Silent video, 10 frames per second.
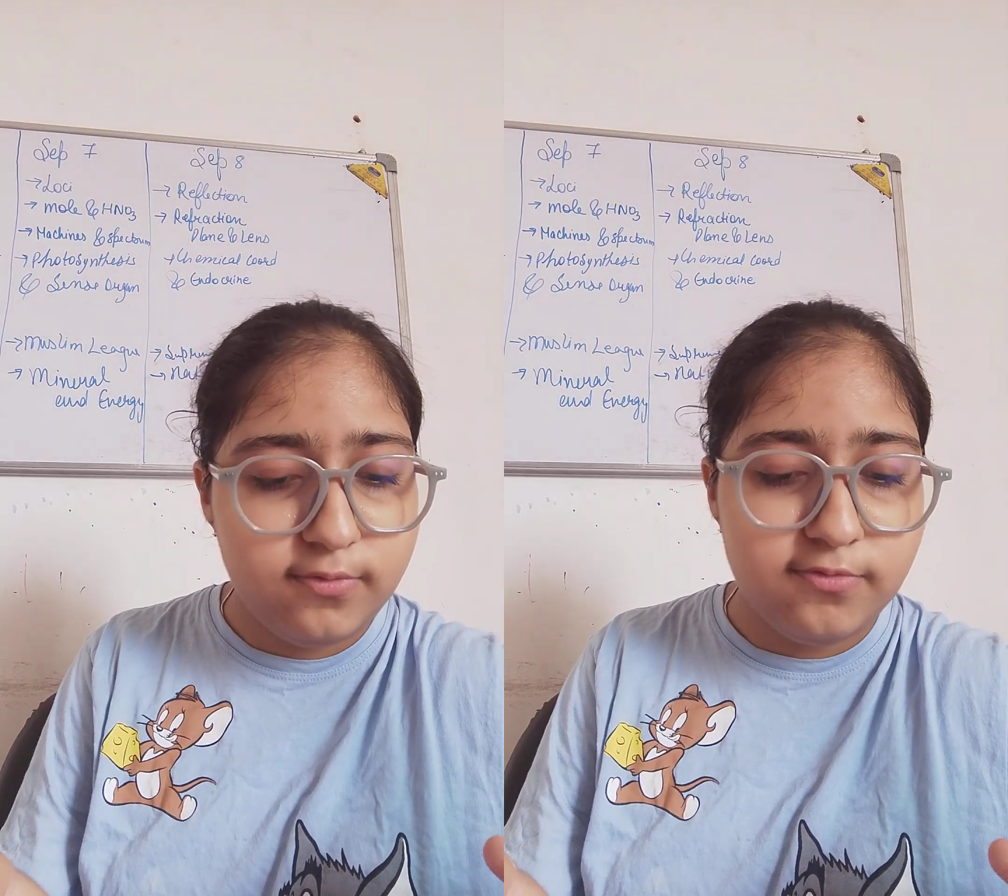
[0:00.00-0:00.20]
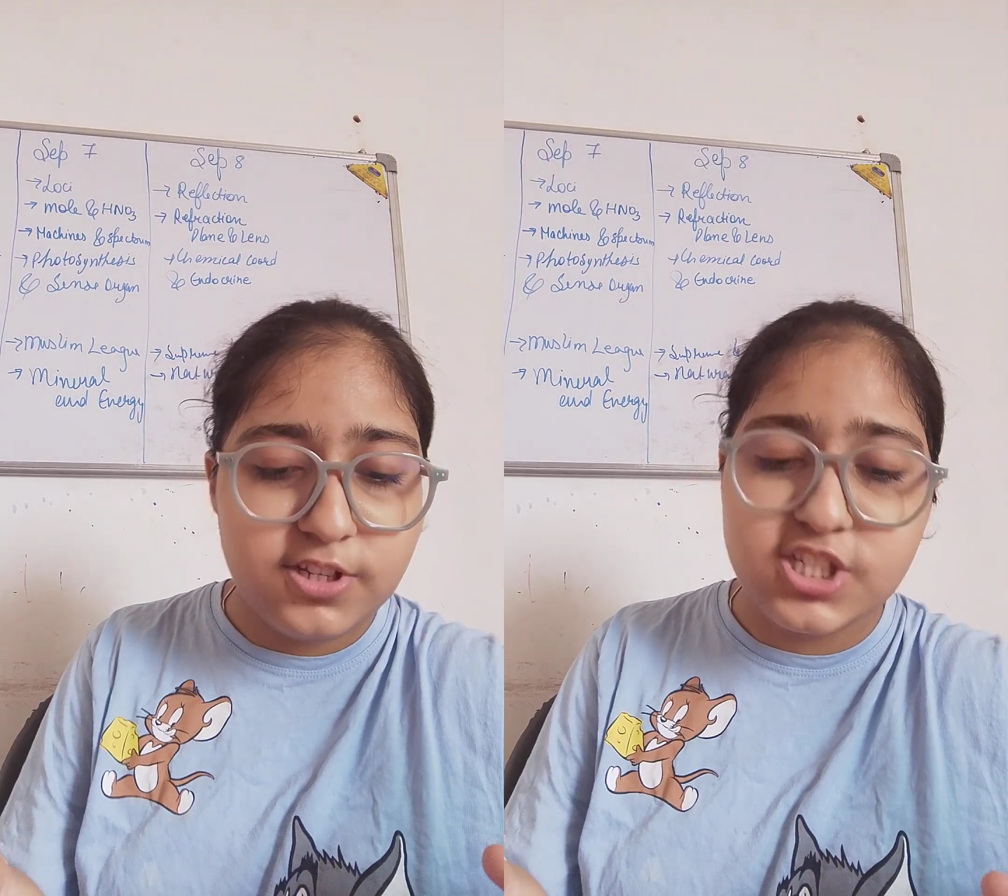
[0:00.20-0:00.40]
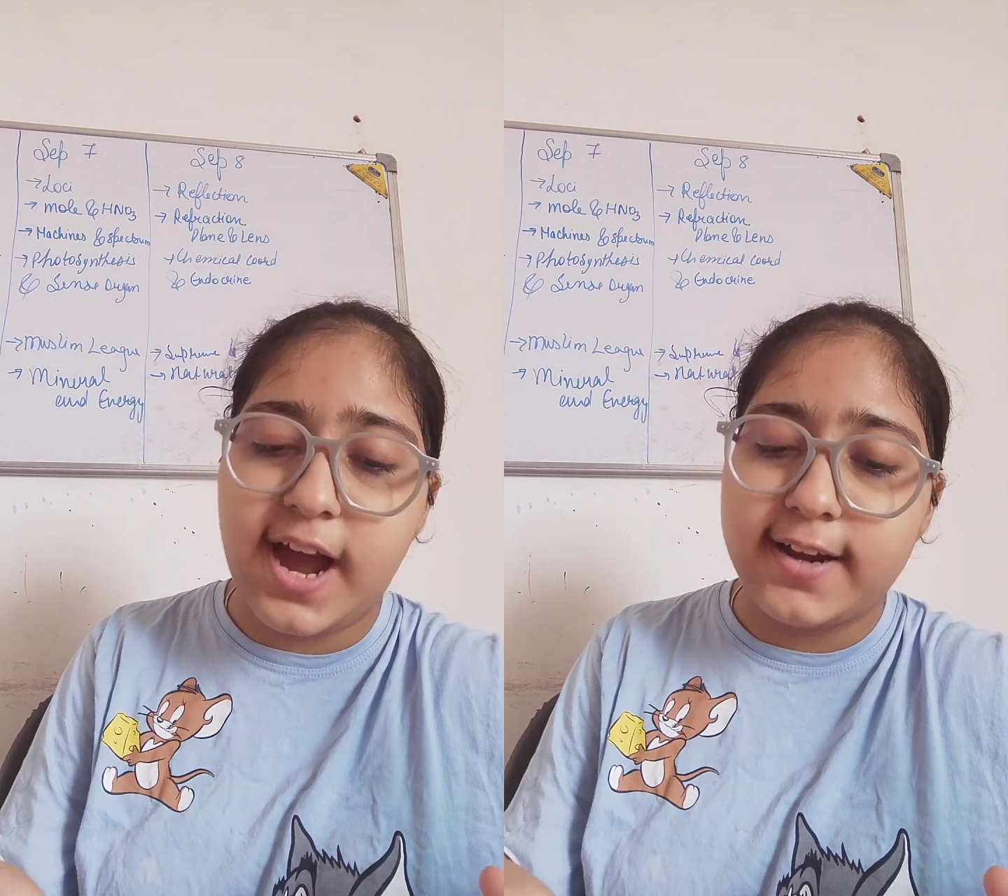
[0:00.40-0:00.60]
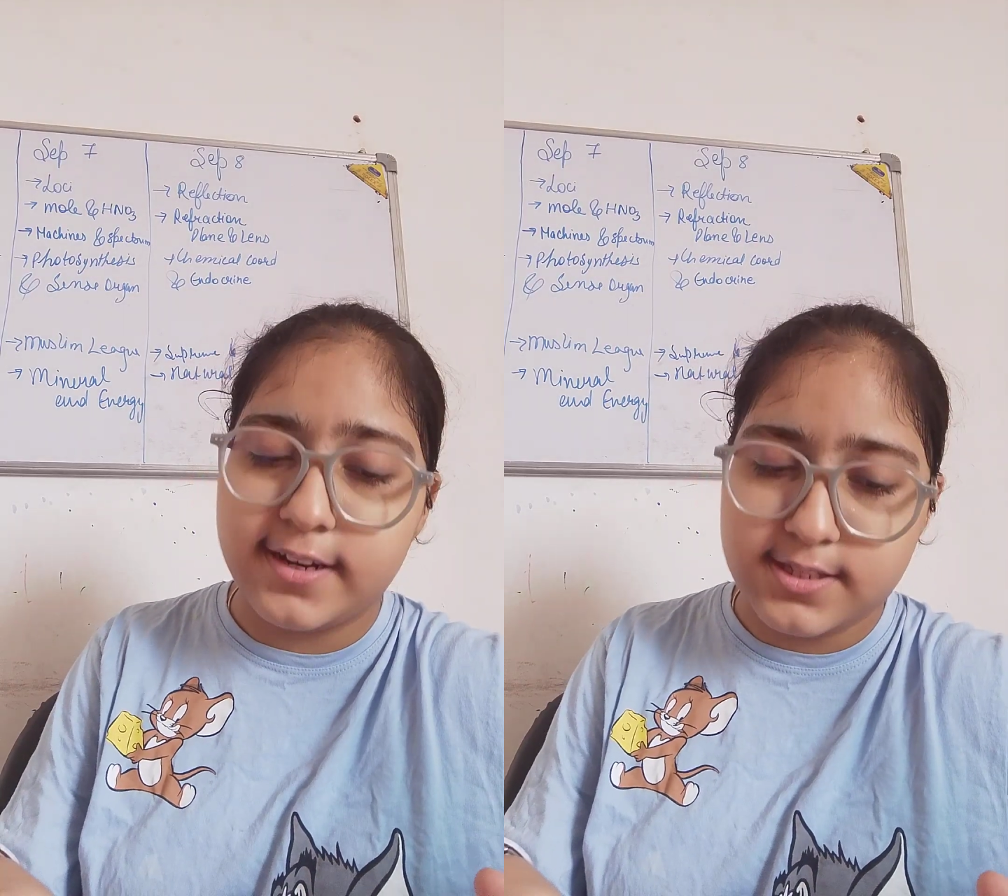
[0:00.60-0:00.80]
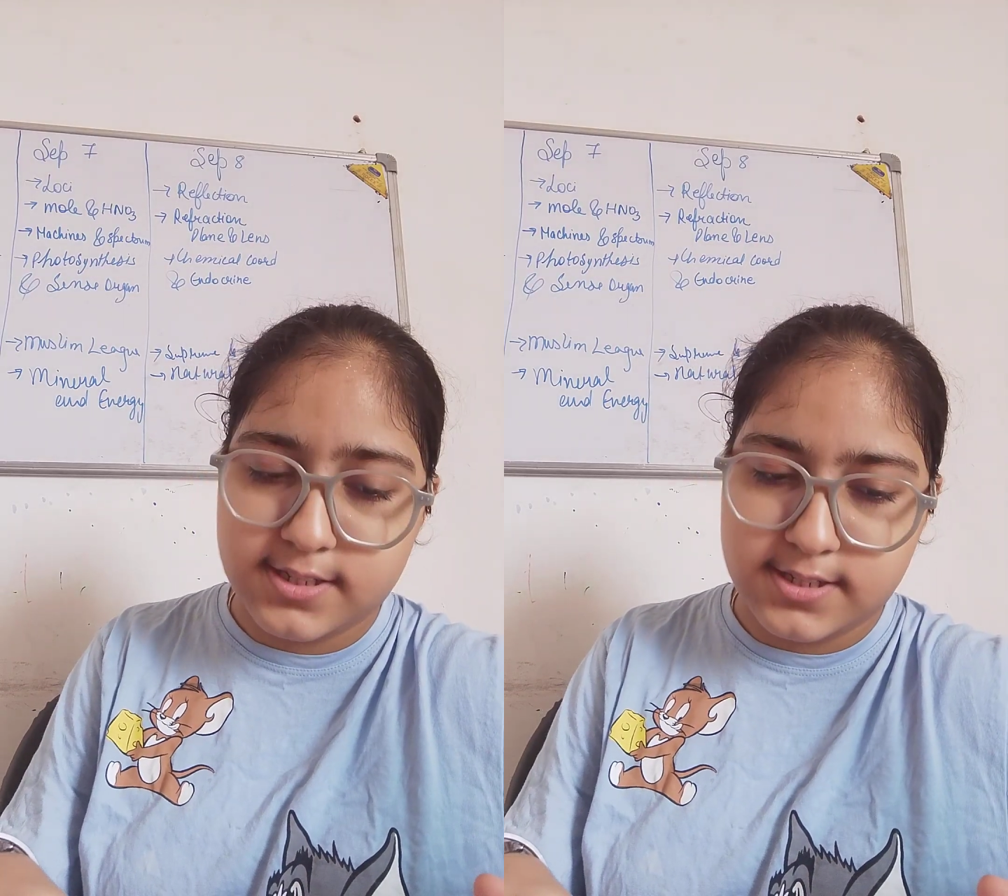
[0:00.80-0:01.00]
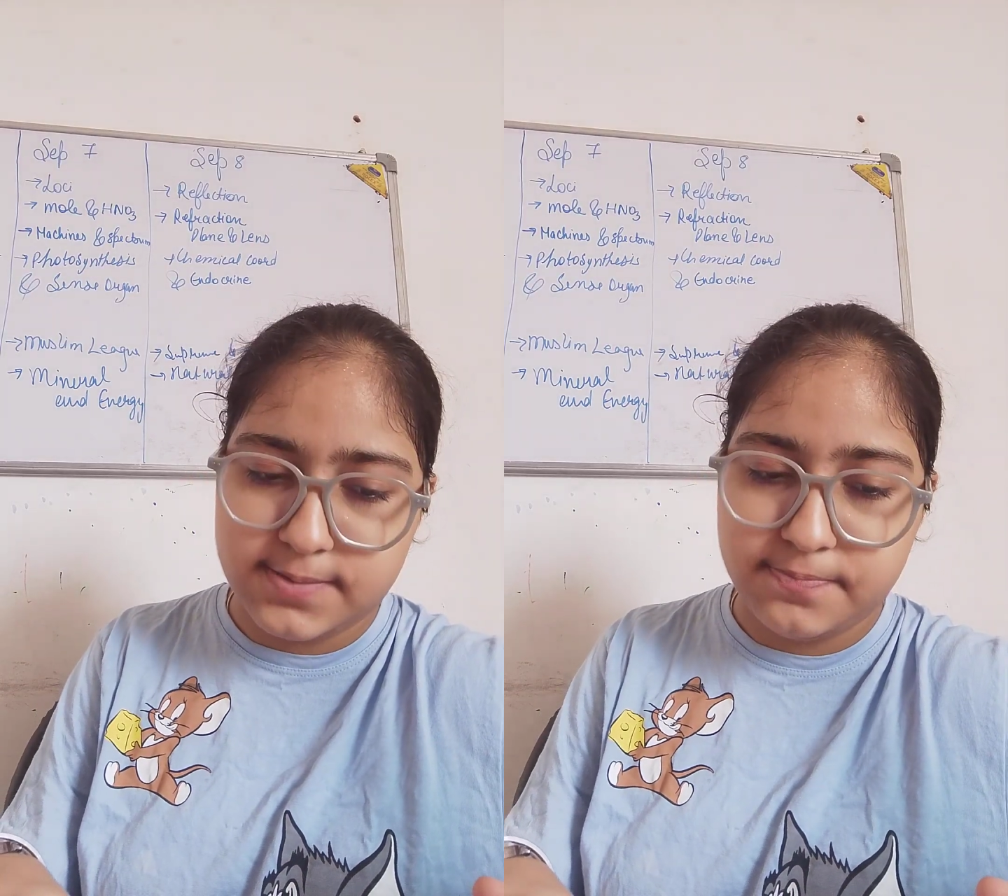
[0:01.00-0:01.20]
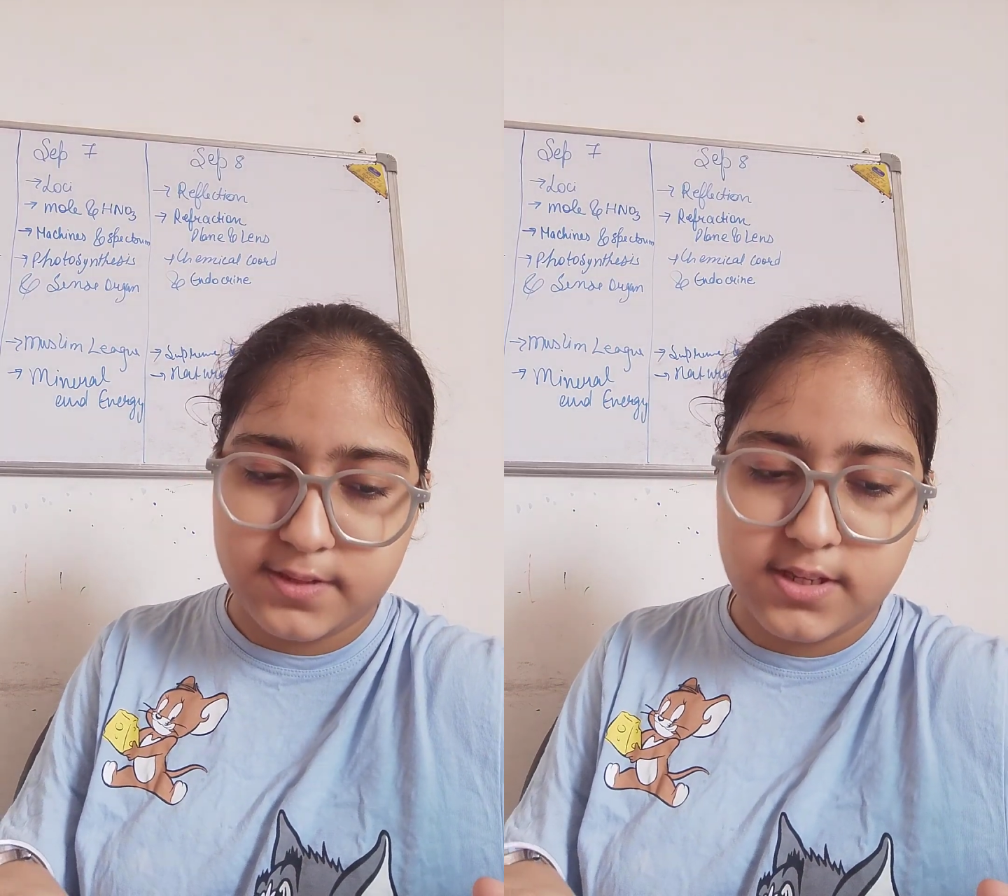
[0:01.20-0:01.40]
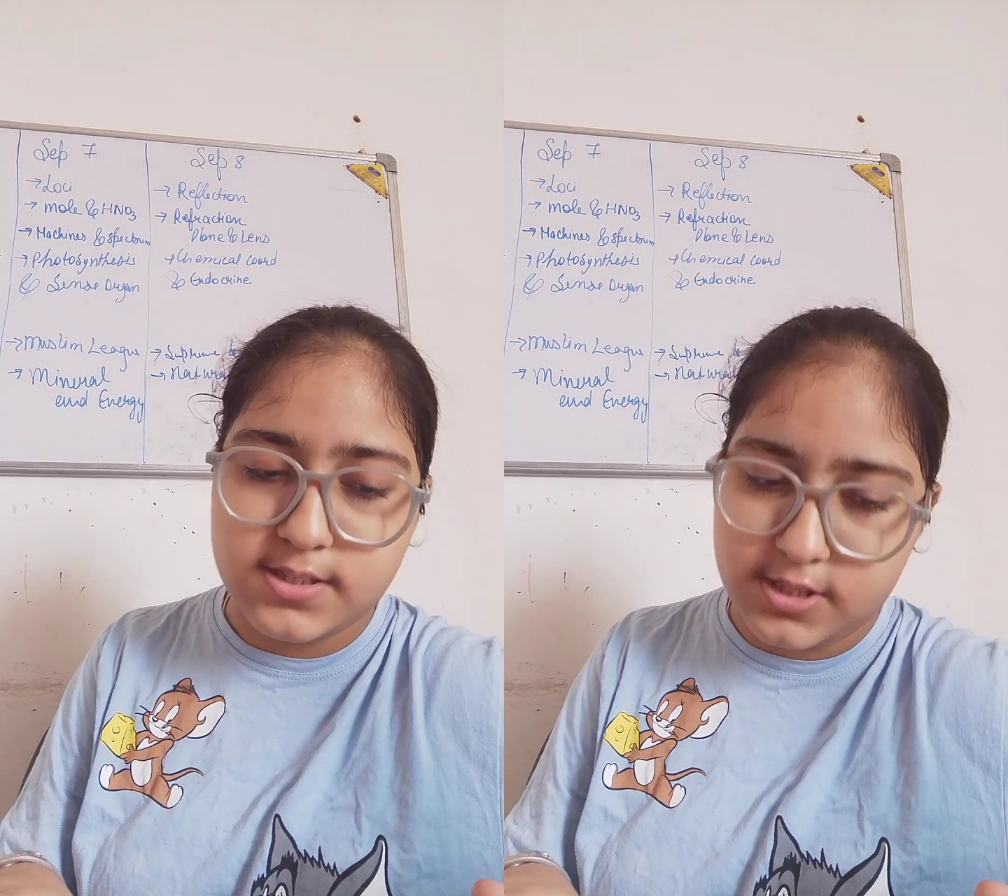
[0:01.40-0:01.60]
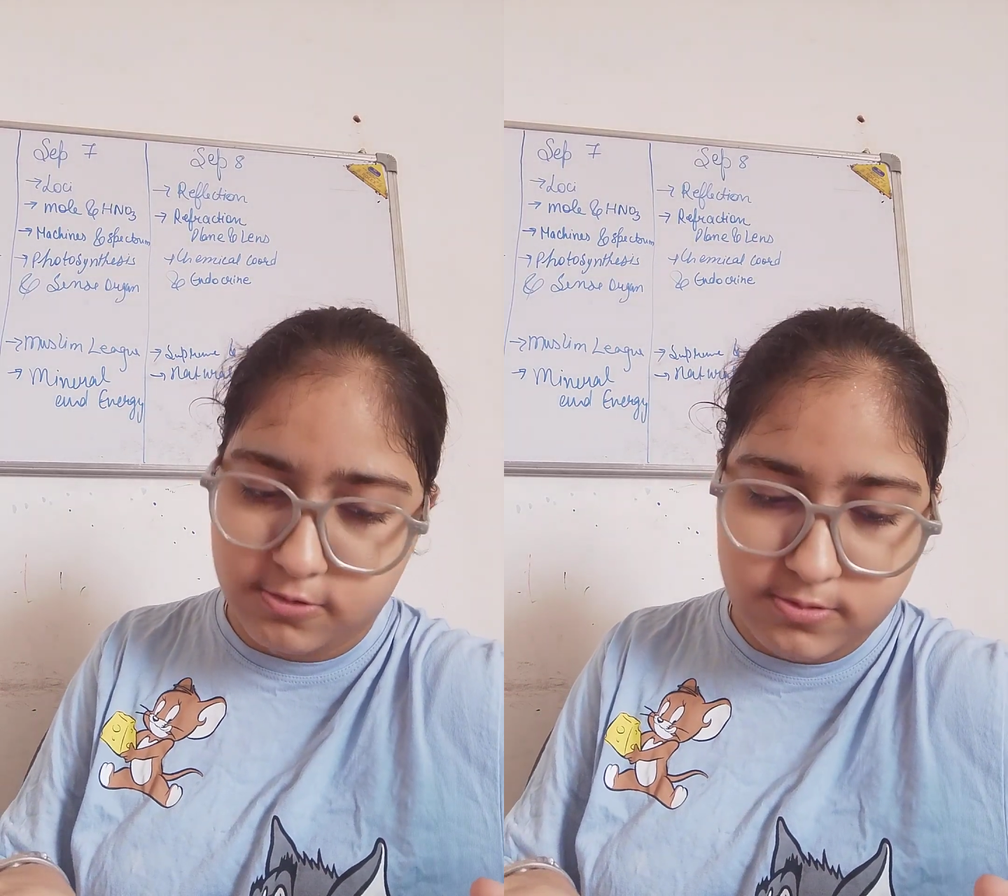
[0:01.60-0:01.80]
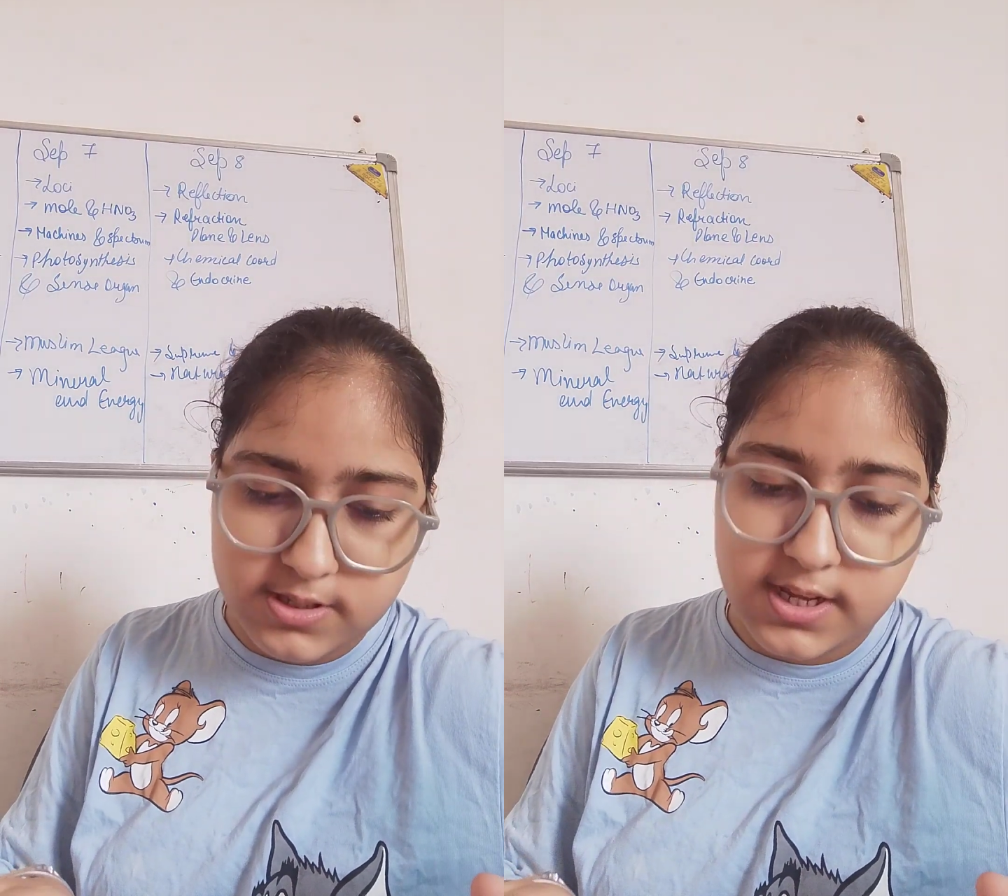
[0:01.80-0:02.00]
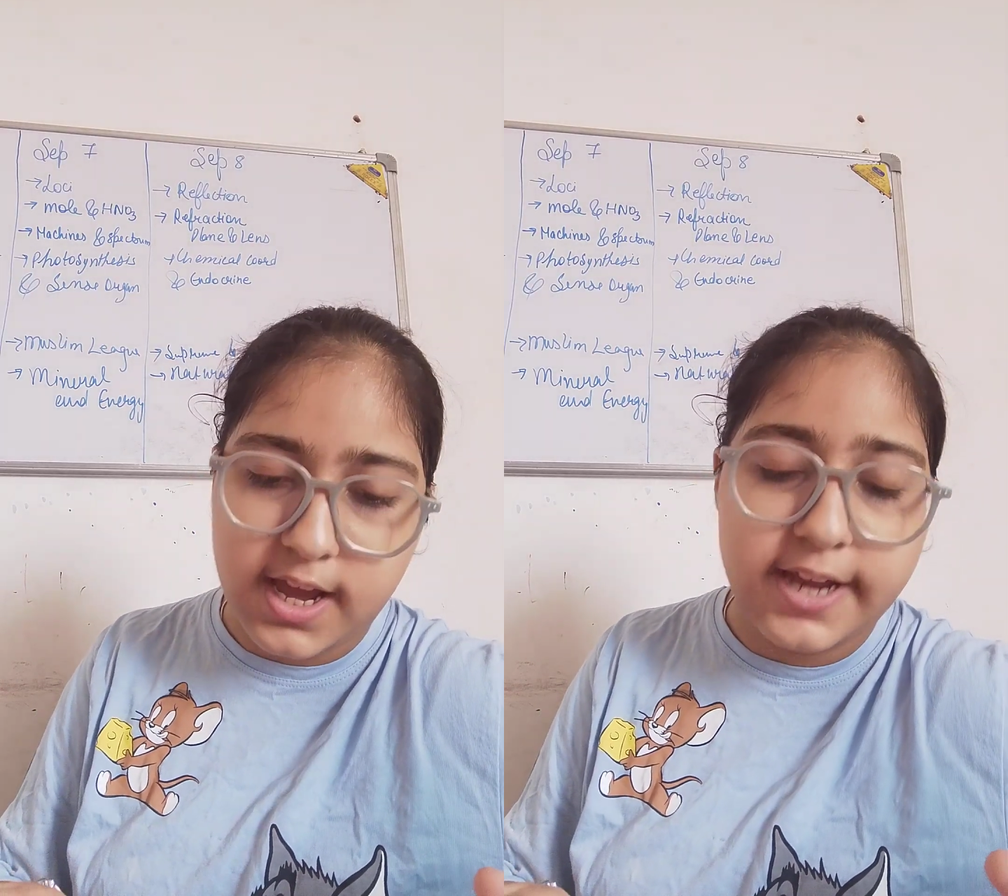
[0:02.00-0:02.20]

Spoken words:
Which catalyst is used